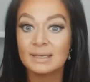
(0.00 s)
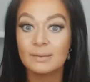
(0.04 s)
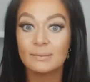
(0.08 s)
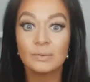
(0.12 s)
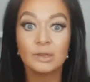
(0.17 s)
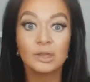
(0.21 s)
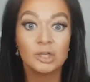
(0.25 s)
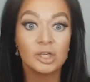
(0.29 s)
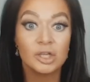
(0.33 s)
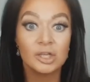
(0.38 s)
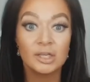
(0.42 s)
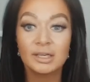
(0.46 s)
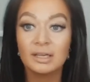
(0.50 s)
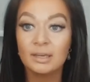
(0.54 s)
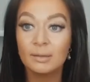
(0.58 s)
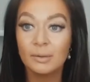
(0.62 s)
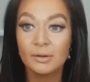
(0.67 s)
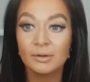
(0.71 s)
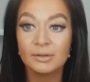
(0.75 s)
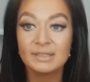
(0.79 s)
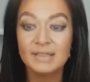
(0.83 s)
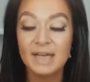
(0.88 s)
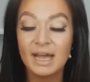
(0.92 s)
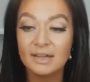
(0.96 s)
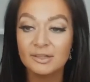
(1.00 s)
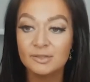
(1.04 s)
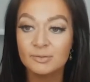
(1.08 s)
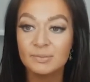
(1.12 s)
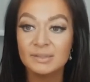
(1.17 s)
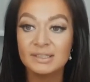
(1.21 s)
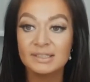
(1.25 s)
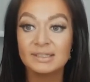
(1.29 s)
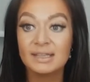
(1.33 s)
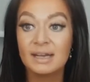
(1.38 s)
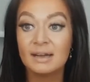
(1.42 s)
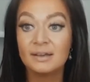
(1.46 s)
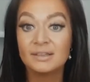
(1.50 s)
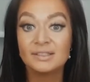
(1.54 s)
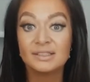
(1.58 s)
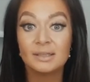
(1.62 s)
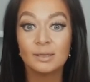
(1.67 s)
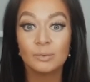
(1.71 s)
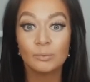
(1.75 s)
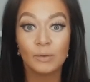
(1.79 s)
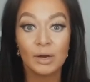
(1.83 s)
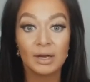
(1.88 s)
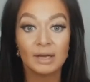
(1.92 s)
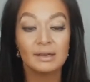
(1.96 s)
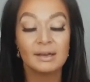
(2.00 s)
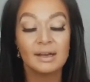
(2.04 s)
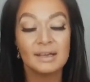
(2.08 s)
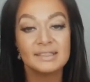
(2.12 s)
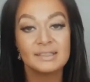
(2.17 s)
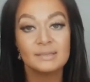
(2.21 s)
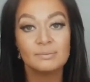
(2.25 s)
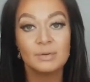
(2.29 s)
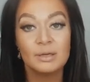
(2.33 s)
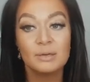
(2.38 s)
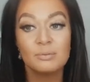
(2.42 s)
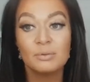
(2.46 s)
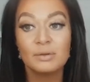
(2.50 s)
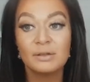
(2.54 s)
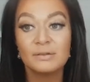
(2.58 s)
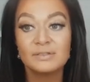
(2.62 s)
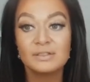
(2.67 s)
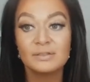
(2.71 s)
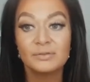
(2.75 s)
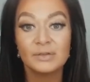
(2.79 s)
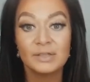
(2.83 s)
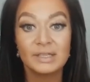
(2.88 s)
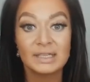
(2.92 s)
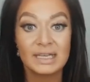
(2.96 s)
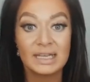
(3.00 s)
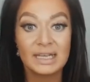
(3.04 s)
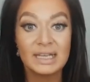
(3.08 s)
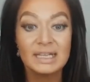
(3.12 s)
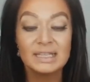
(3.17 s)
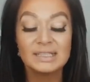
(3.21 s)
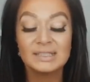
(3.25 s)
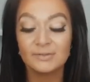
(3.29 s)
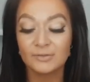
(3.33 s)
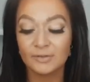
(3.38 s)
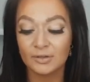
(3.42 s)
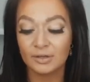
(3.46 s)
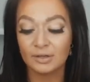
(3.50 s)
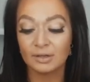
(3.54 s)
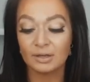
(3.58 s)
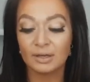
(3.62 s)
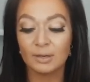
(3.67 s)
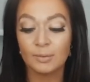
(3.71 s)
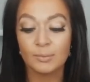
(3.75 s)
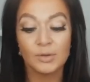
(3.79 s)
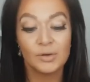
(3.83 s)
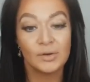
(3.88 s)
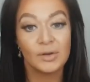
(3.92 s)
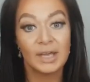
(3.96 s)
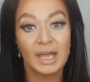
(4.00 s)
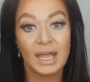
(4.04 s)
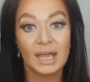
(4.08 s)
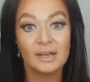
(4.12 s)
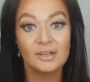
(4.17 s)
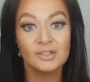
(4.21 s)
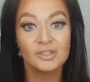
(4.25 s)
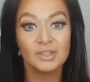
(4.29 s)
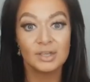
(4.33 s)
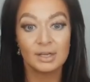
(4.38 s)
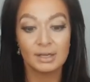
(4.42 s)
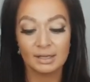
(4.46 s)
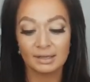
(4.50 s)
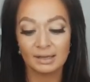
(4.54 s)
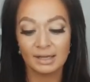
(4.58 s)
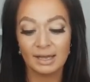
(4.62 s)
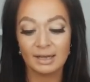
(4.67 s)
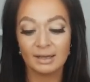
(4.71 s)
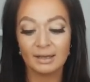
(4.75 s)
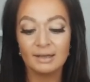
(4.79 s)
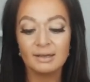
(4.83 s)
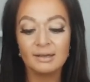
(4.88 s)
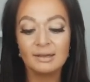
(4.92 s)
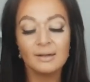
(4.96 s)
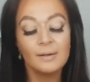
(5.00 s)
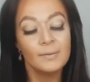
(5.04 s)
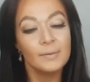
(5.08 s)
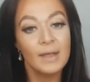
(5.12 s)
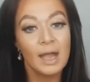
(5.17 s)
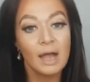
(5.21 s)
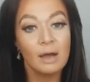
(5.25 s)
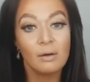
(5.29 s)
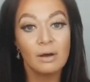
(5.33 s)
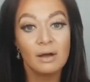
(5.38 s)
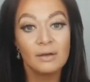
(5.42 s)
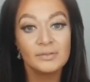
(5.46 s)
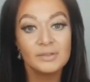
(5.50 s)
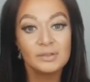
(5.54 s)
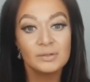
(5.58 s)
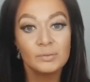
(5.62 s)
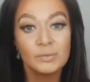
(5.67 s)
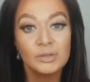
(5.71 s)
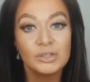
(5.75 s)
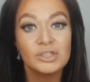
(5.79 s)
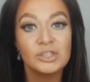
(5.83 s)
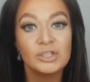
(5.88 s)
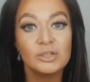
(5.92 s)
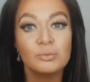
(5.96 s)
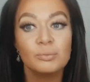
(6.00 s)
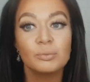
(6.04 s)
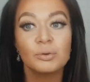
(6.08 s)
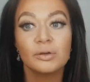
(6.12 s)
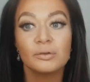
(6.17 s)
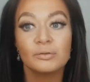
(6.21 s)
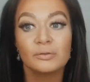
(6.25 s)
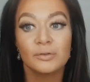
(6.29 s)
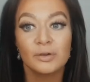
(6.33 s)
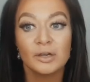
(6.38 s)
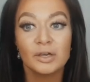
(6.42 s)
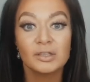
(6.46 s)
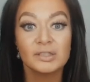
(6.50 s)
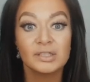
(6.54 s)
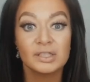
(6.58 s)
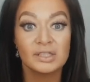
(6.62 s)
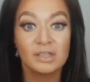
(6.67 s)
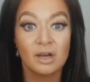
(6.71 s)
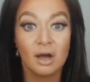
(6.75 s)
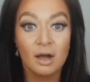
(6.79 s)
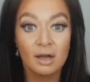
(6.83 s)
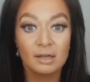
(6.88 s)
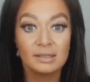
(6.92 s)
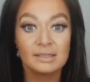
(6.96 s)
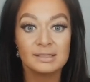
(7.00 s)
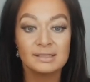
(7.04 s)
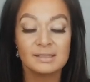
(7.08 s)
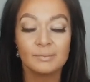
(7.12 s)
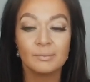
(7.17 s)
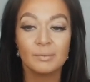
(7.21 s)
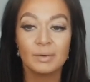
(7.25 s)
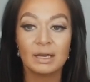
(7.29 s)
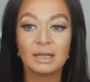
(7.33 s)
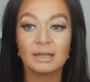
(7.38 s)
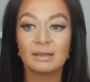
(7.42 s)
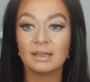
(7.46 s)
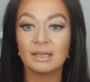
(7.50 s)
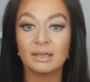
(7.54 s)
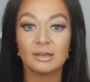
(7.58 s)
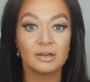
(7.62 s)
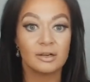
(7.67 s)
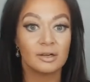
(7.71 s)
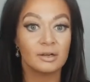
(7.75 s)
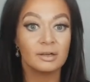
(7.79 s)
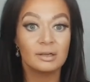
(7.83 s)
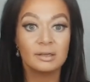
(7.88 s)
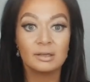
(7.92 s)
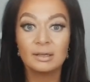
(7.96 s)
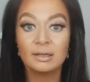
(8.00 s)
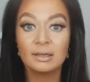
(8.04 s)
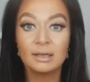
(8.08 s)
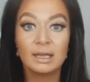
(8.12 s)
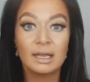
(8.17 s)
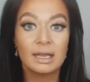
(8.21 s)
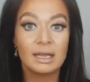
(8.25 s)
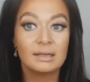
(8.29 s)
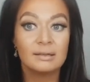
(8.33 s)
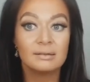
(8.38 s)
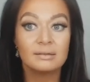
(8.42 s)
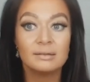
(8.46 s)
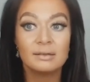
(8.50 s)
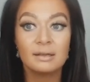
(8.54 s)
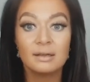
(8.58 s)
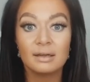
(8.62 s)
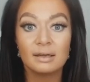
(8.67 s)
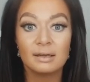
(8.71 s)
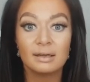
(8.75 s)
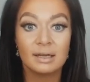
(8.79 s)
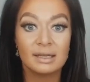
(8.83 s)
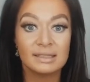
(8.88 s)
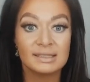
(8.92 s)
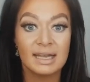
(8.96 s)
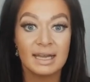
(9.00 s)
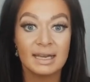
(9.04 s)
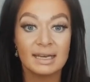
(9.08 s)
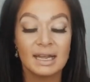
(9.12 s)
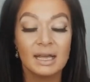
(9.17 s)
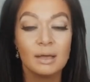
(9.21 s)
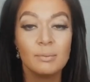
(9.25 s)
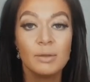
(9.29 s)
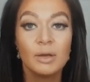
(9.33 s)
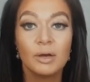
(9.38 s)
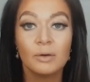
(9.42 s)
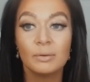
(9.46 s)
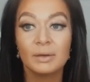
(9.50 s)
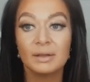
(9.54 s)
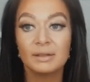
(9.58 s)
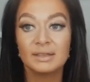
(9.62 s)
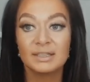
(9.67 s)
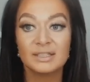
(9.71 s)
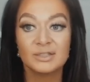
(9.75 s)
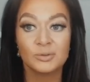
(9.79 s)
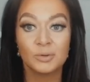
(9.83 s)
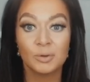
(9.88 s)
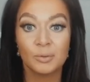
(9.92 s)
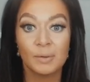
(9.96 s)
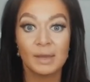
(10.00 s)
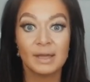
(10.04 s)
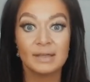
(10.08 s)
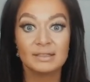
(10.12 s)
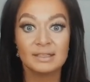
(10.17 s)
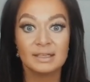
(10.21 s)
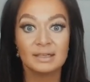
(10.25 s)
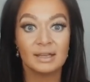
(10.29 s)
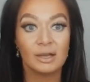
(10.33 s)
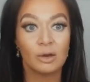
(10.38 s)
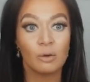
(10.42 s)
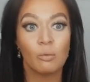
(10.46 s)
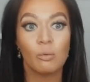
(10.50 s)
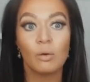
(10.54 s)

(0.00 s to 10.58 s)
because I'm learning about attachment styles and I'm recognizing people have different needs for communication. And how often would you prefer to talk to somebody that you're in a dynamic with that's romantic?